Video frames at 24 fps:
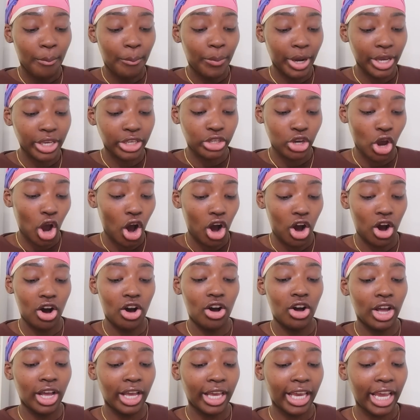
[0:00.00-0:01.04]
But
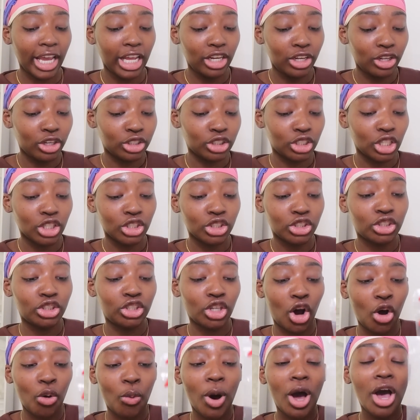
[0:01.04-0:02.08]
y'all, it looks
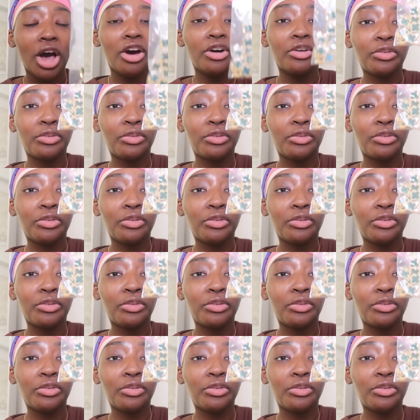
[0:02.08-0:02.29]
so